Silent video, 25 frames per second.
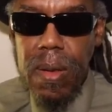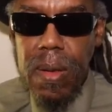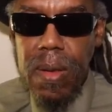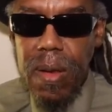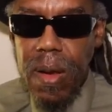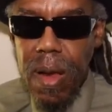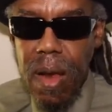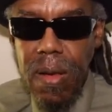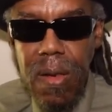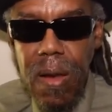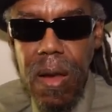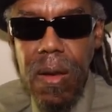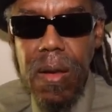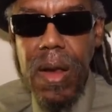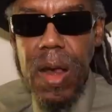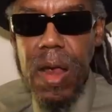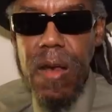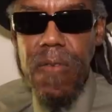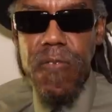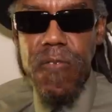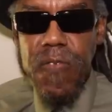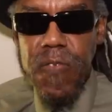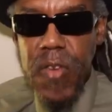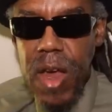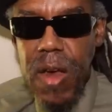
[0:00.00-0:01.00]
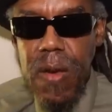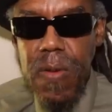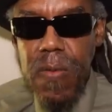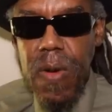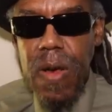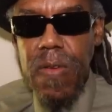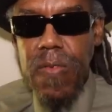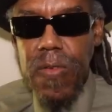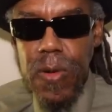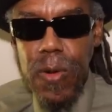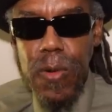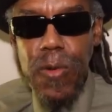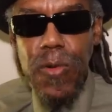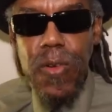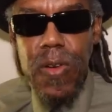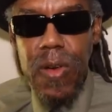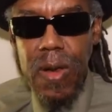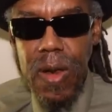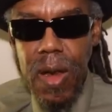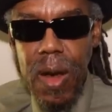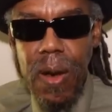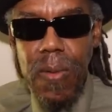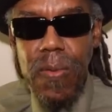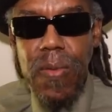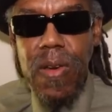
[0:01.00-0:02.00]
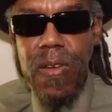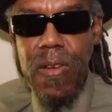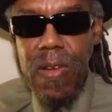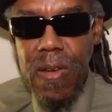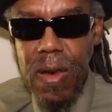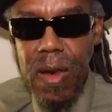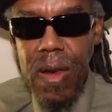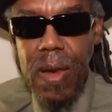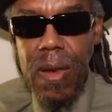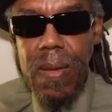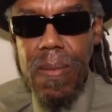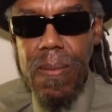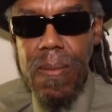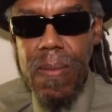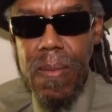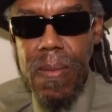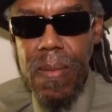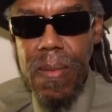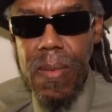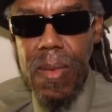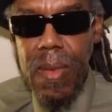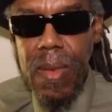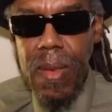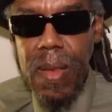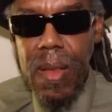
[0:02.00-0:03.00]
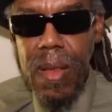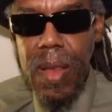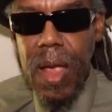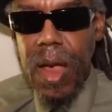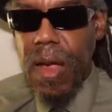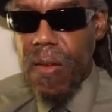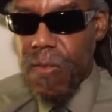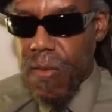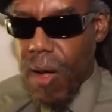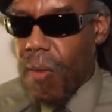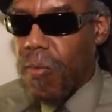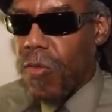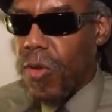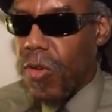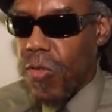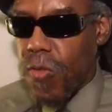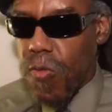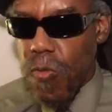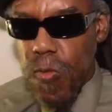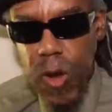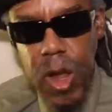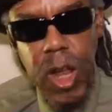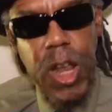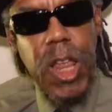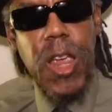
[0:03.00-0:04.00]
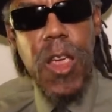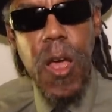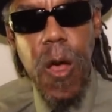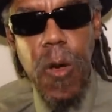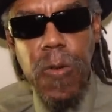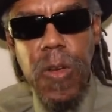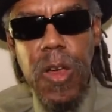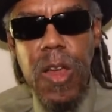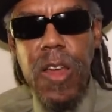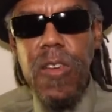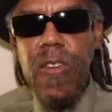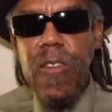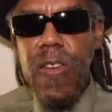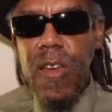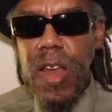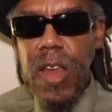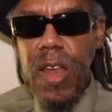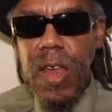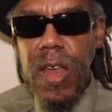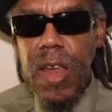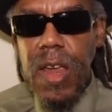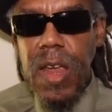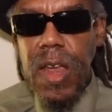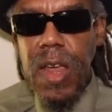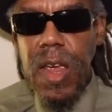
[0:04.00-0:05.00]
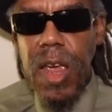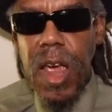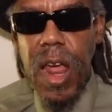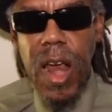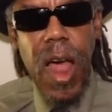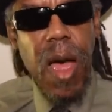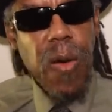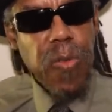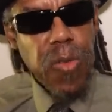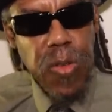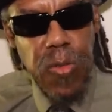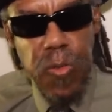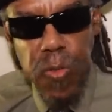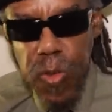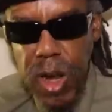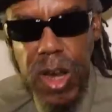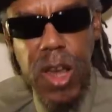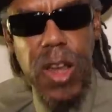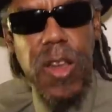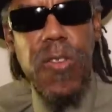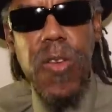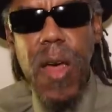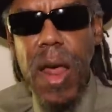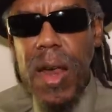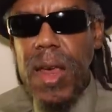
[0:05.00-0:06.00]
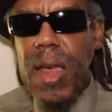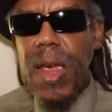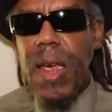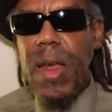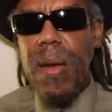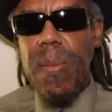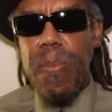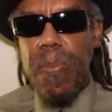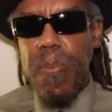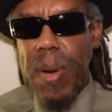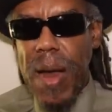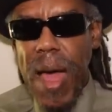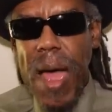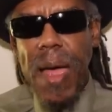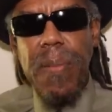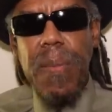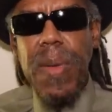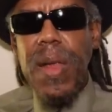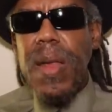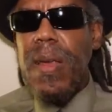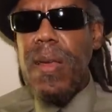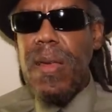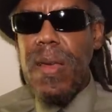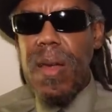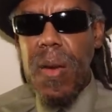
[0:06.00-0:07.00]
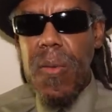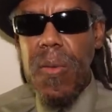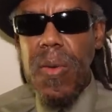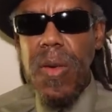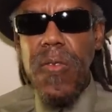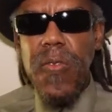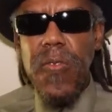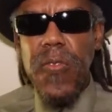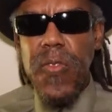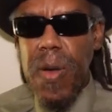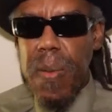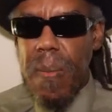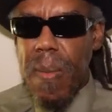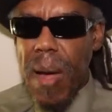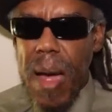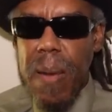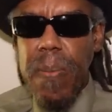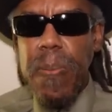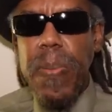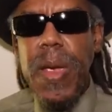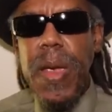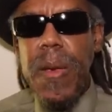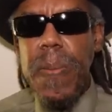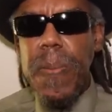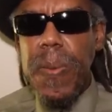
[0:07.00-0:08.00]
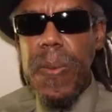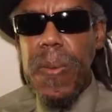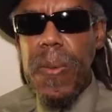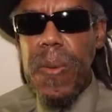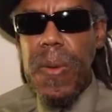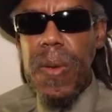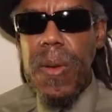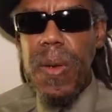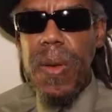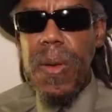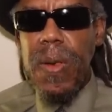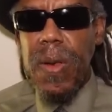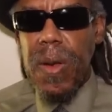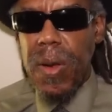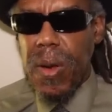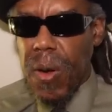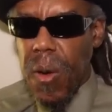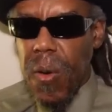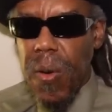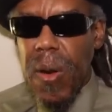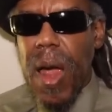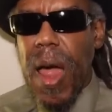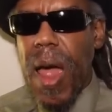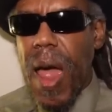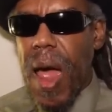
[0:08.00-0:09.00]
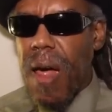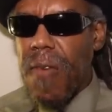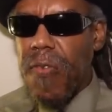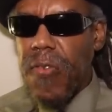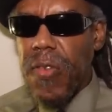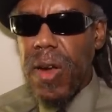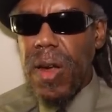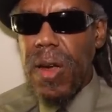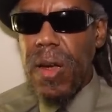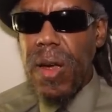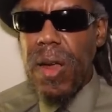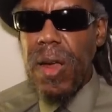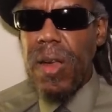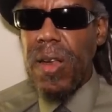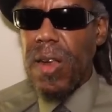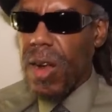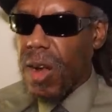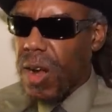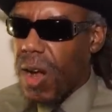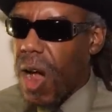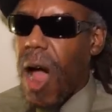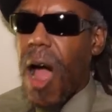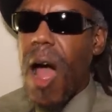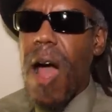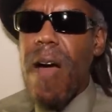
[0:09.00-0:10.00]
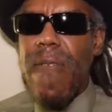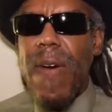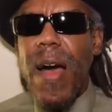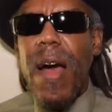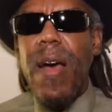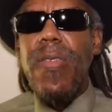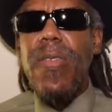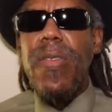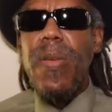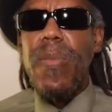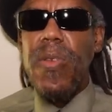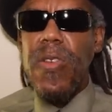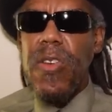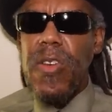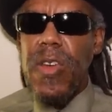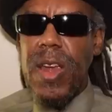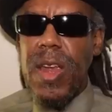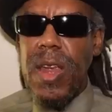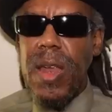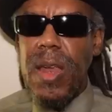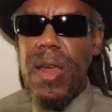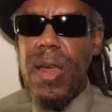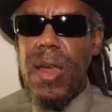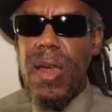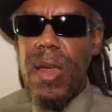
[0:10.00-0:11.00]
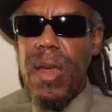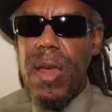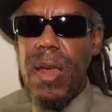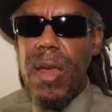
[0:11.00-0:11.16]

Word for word: See, I'm talking that fake revolutionary shit. Like if I was really on this shit, and I was really trying to get a black military for my people to go to Africa to carve out some shit,